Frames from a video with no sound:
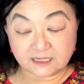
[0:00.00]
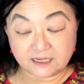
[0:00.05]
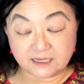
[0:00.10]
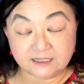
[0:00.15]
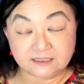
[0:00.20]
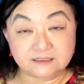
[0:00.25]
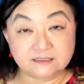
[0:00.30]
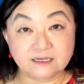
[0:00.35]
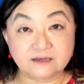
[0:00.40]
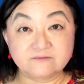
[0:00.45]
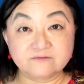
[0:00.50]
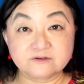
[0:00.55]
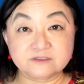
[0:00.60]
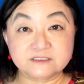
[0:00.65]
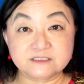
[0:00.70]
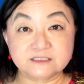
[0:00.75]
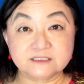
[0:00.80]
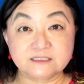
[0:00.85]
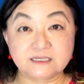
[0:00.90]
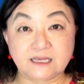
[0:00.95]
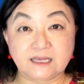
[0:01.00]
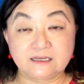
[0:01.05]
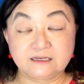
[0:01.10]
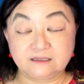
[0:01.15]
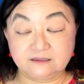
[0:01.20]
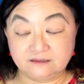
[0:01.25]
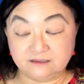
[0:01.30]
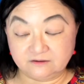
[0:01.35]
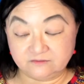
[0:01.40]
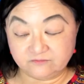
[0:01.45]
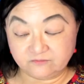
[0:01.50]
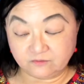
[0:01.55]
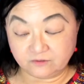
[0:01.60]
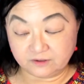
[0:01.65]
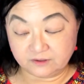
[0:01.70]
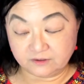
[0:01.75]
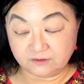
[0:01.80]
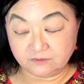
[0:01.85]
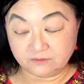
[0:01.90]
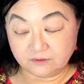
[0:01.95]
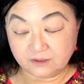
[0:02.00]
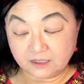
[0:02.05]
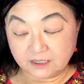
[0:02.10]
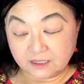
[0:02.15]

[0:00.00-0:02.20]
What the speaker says: I never did anything for you.